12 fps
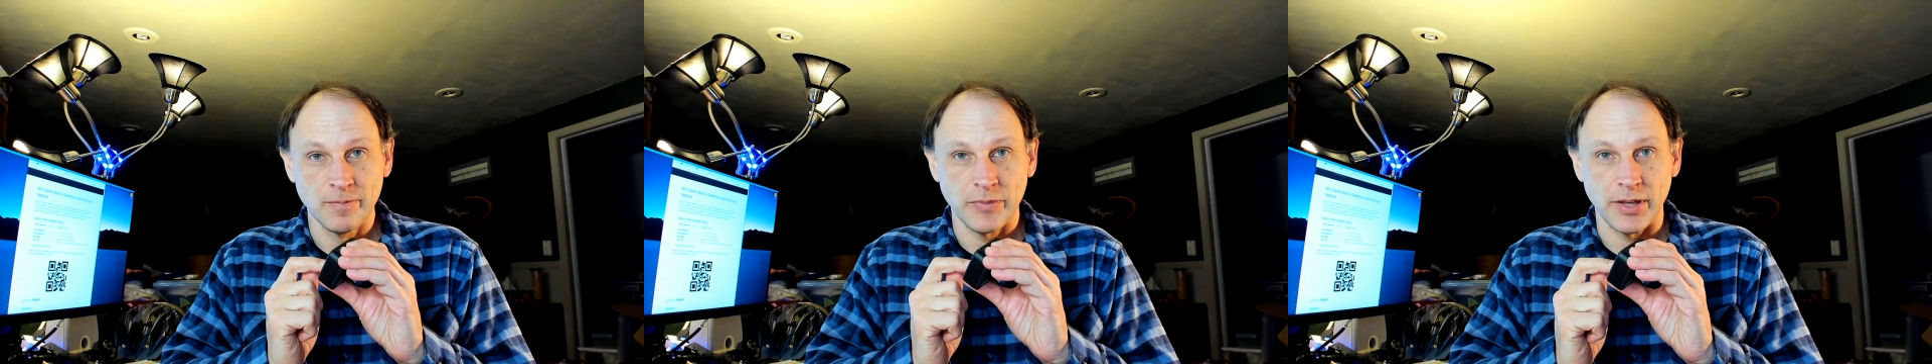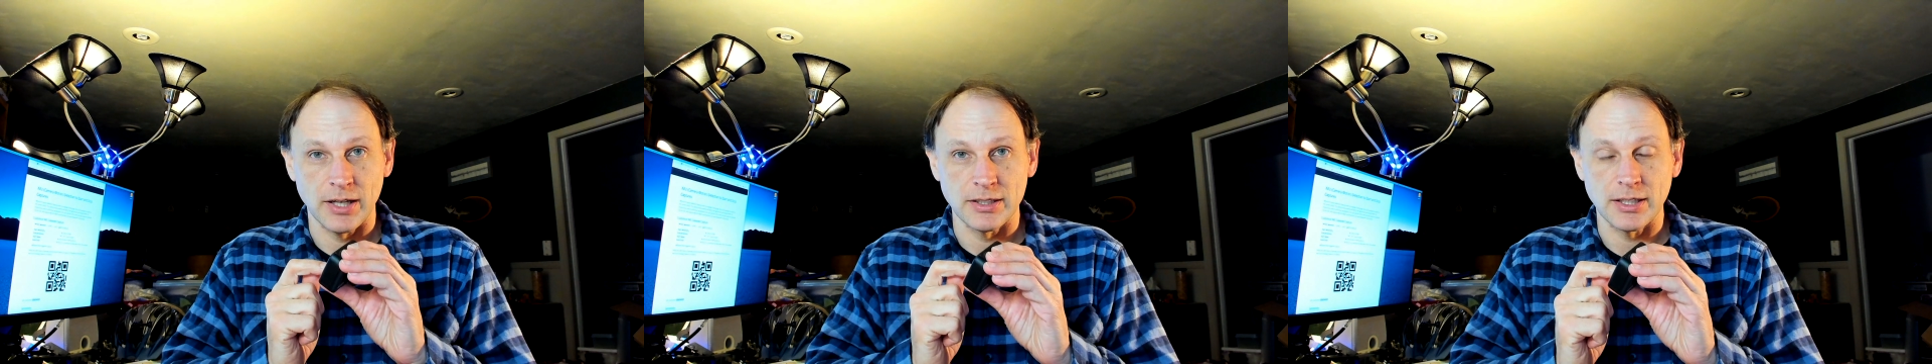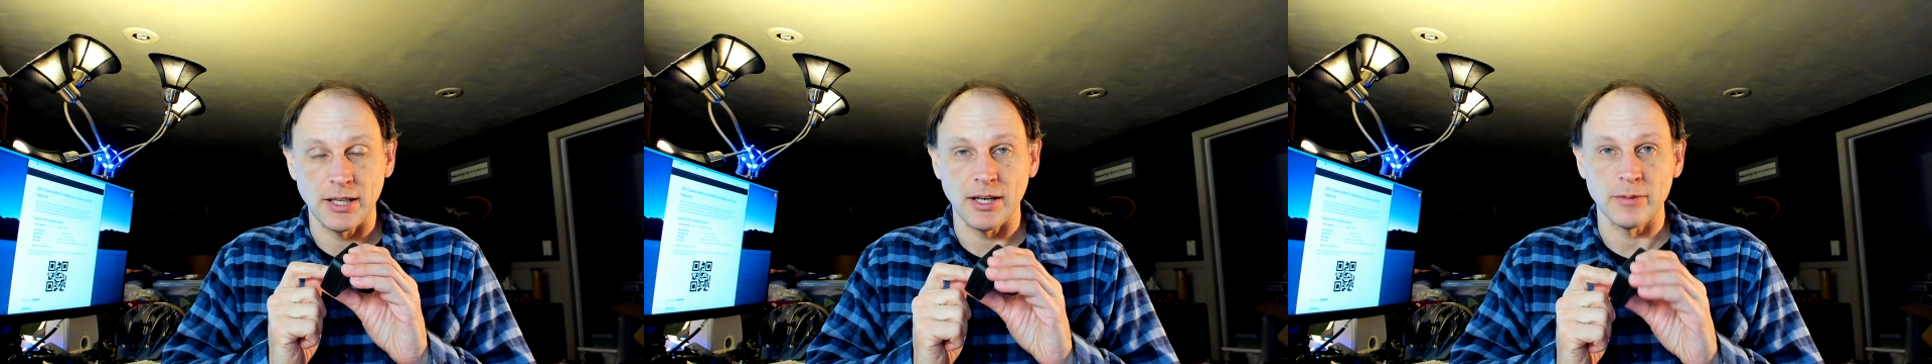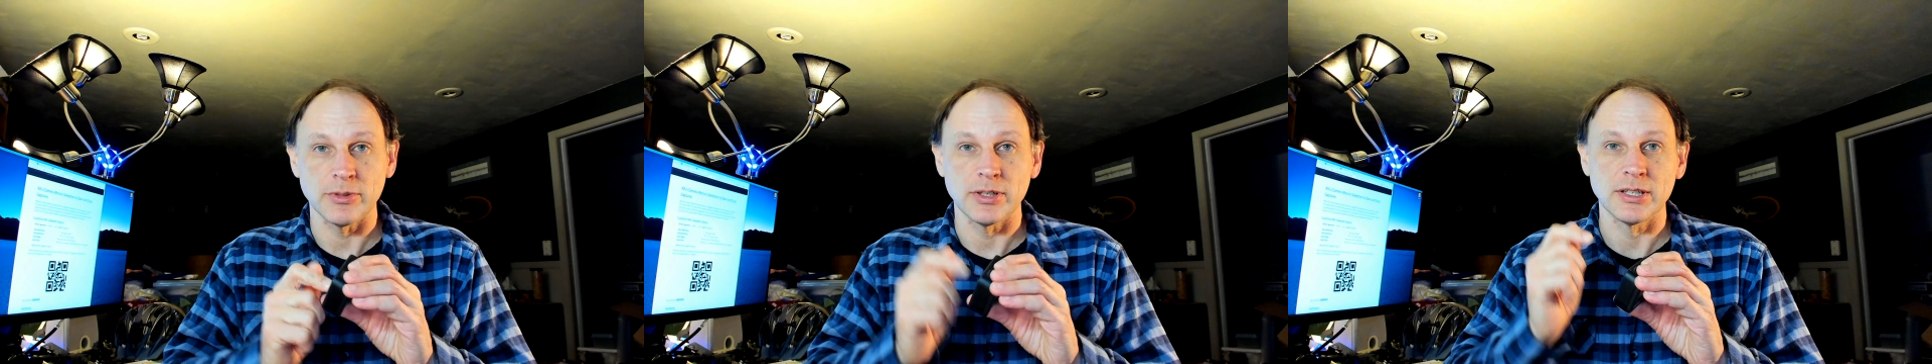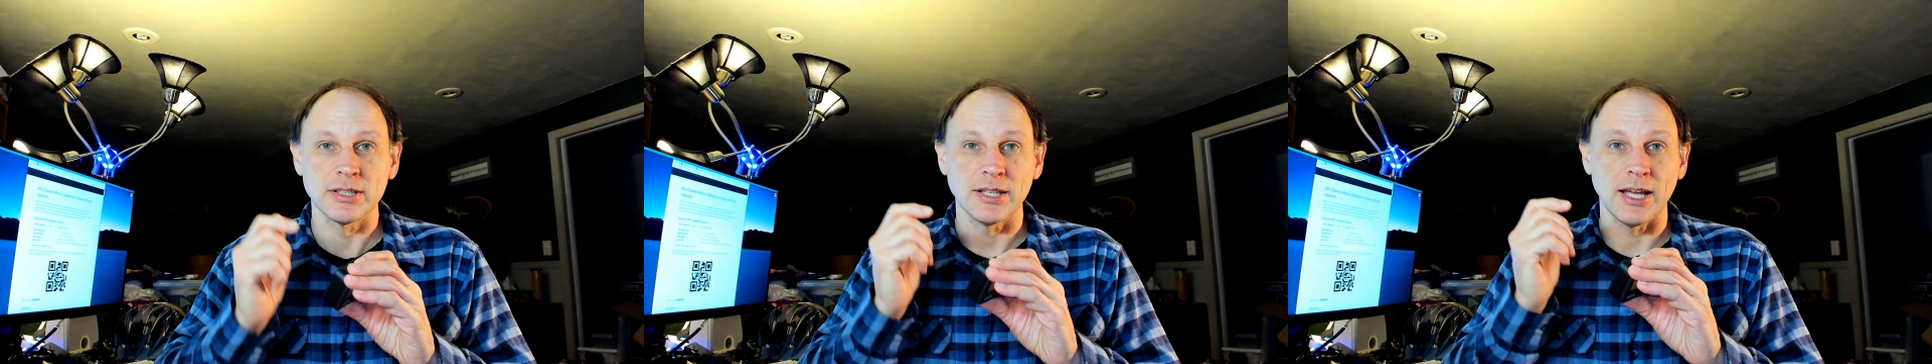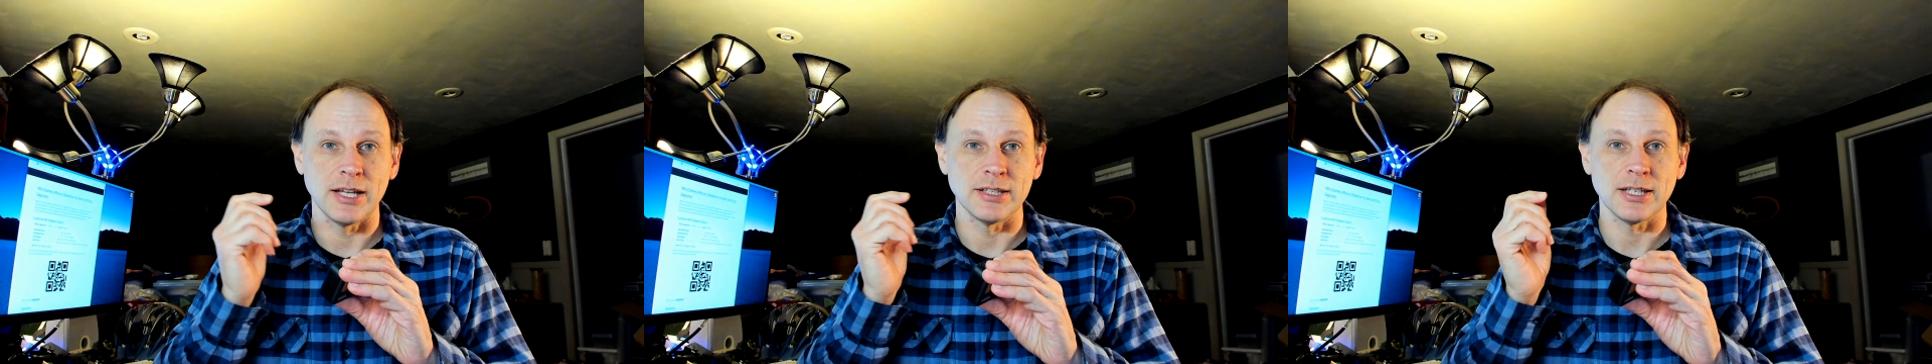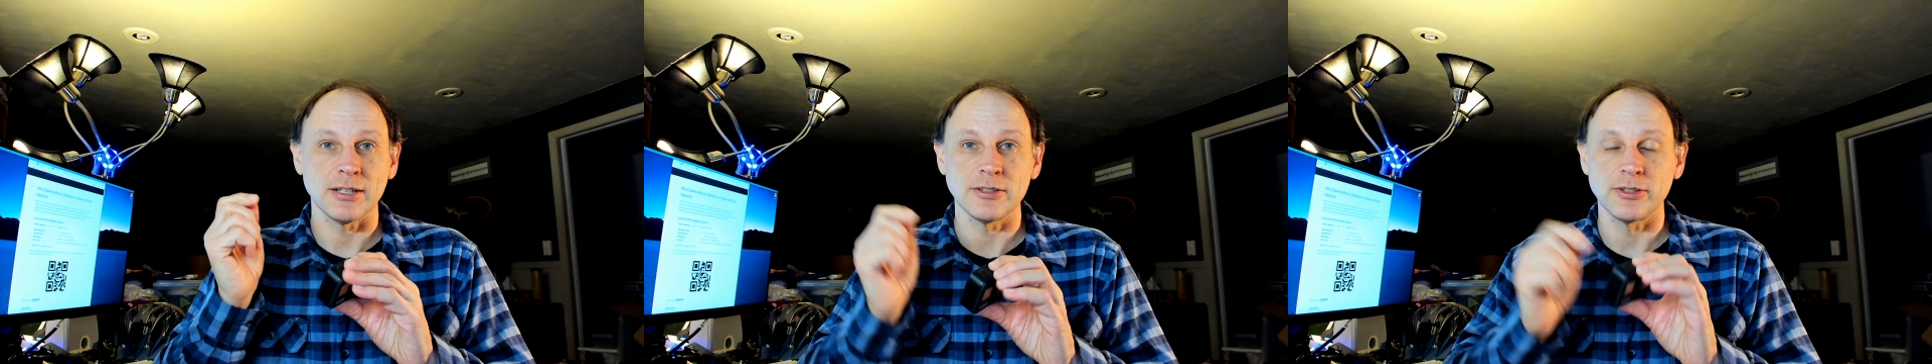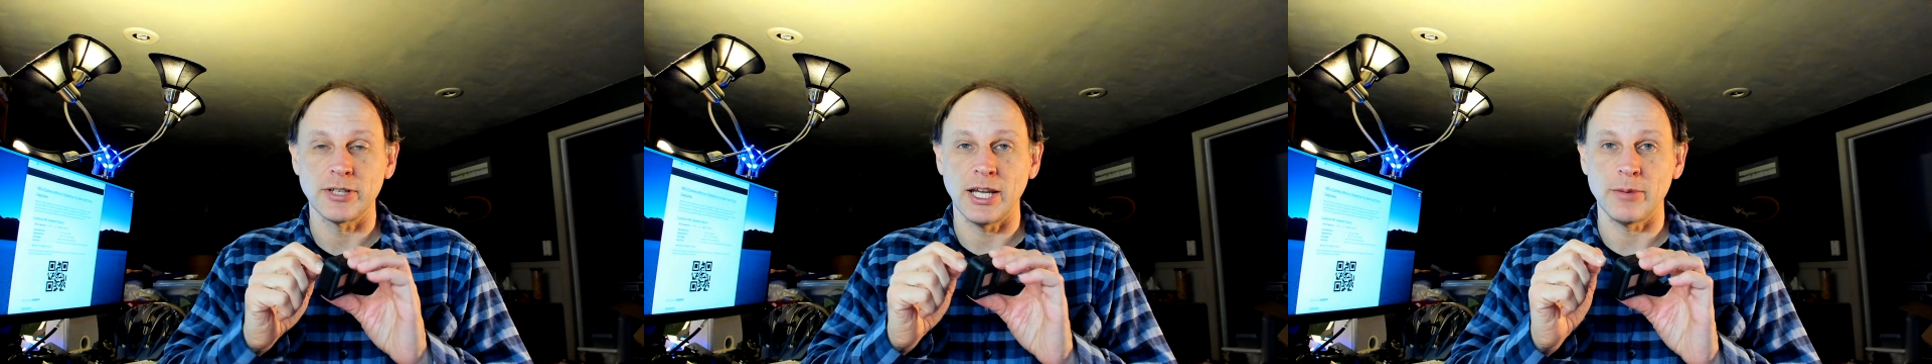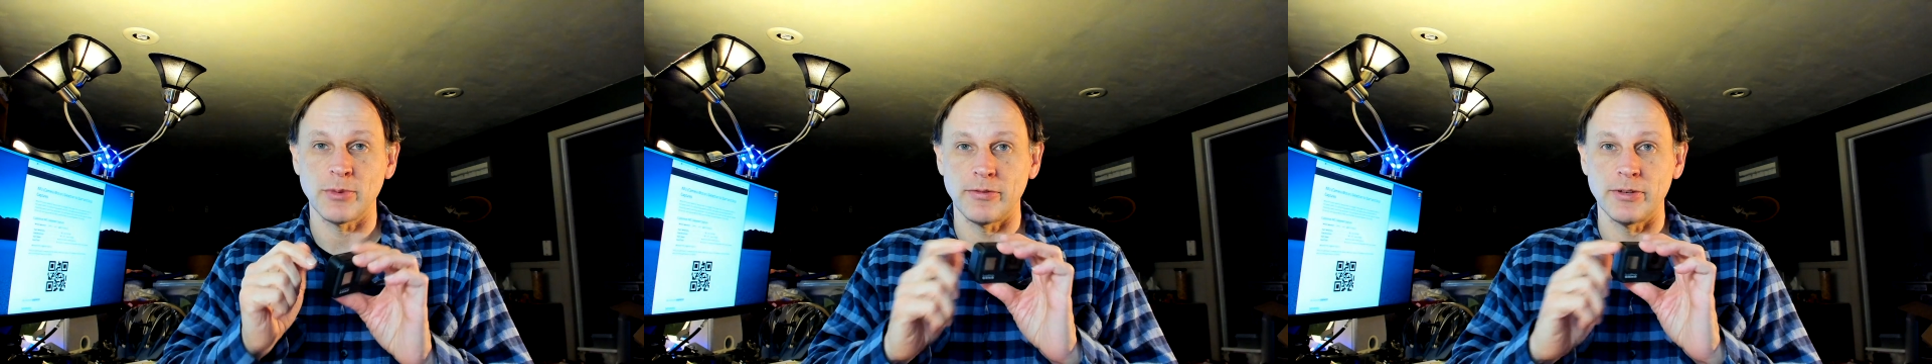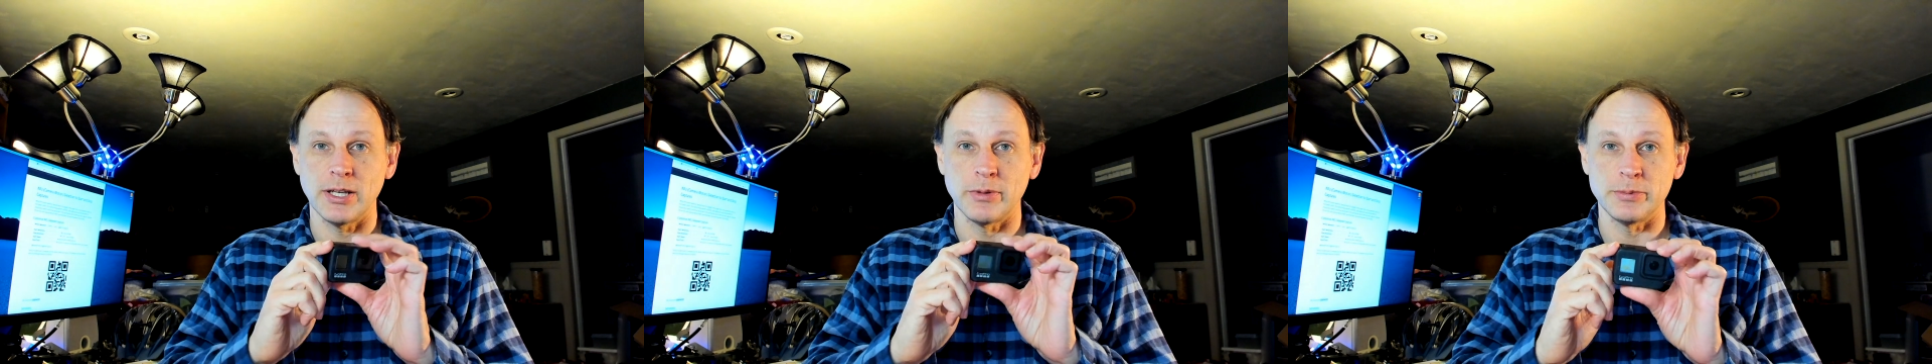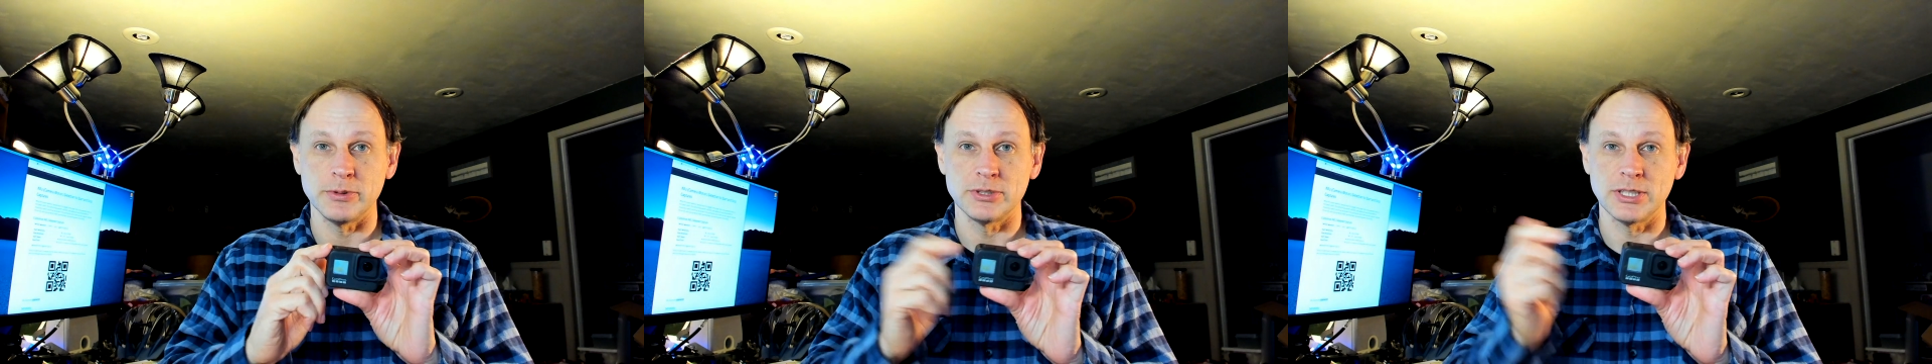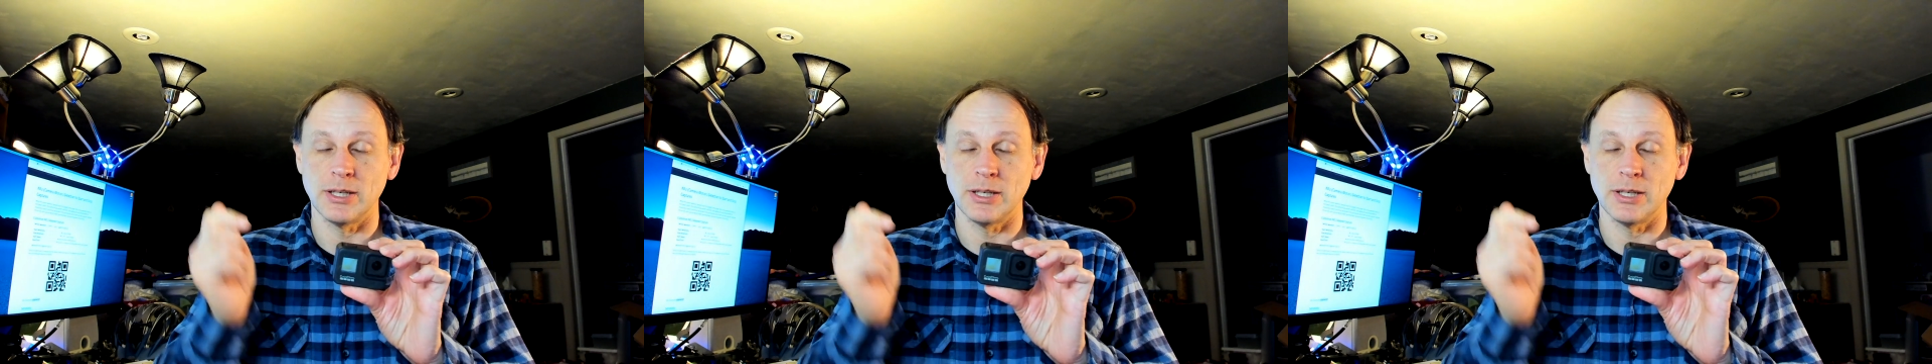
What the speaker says: on the camera and tell your camera every time it boots